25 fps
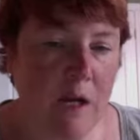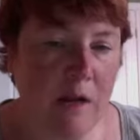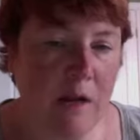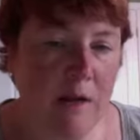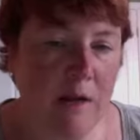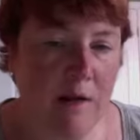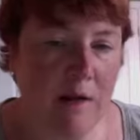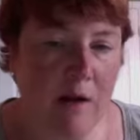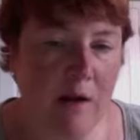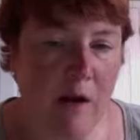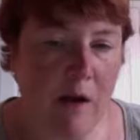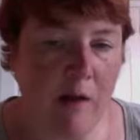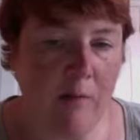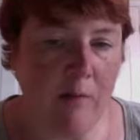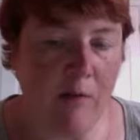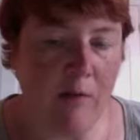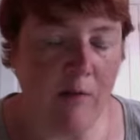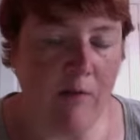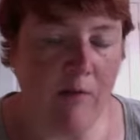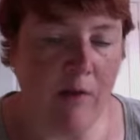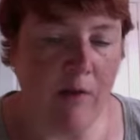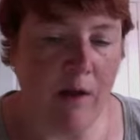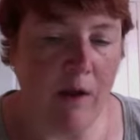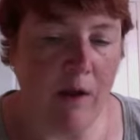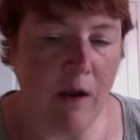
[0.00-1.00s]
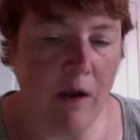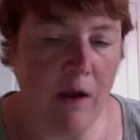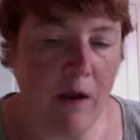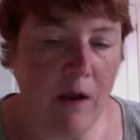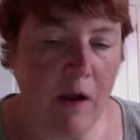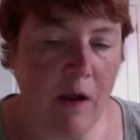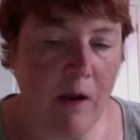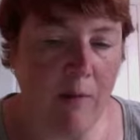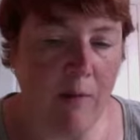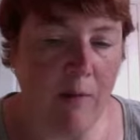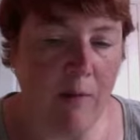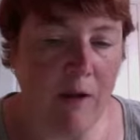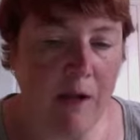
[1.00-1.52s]
the time of the
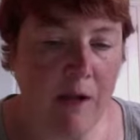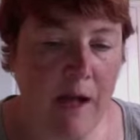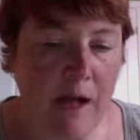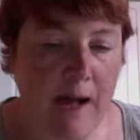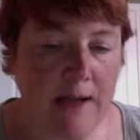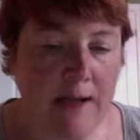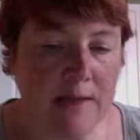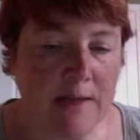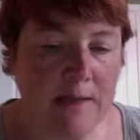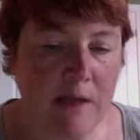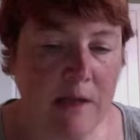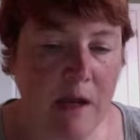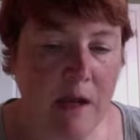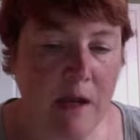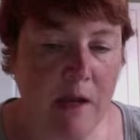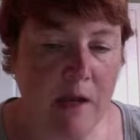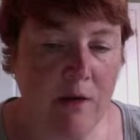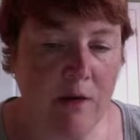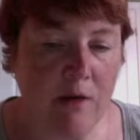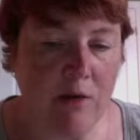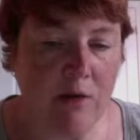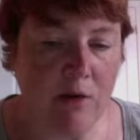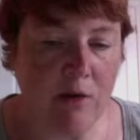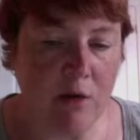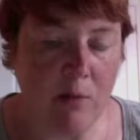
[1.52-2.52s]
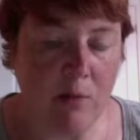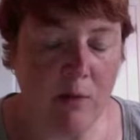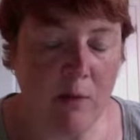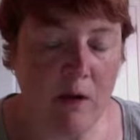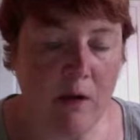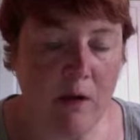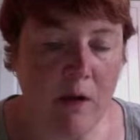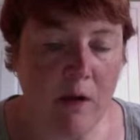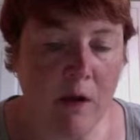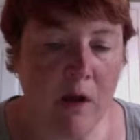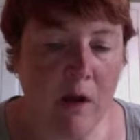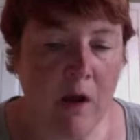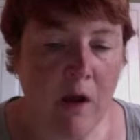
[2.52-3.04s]
class and
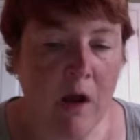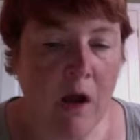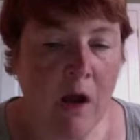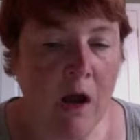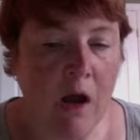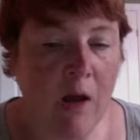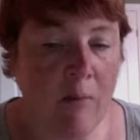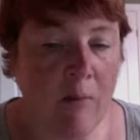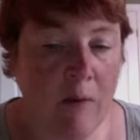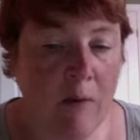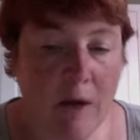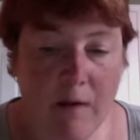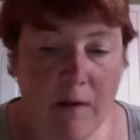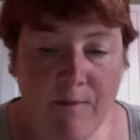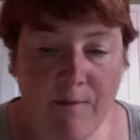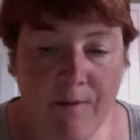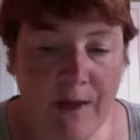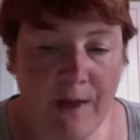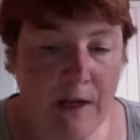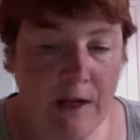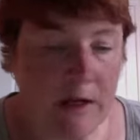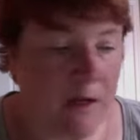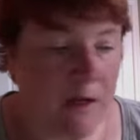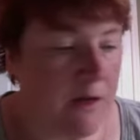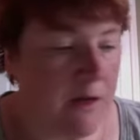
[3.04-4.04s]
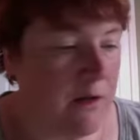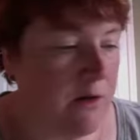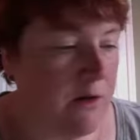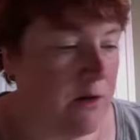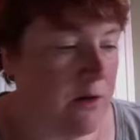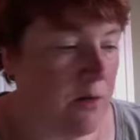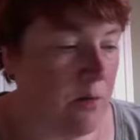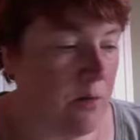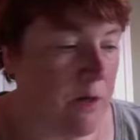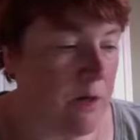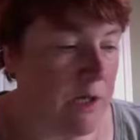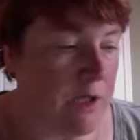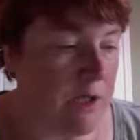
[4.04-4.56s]
determine if they needed
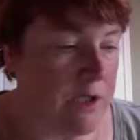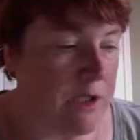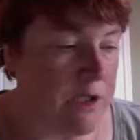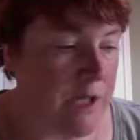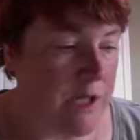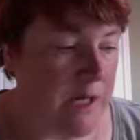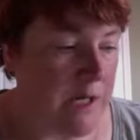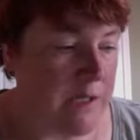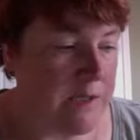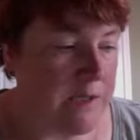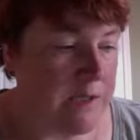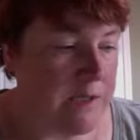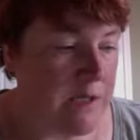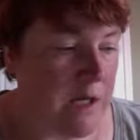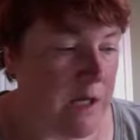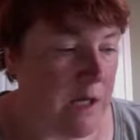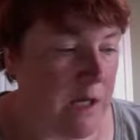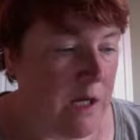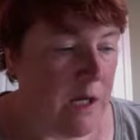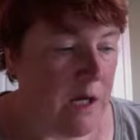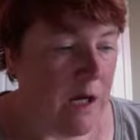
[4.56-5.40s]
to readjust.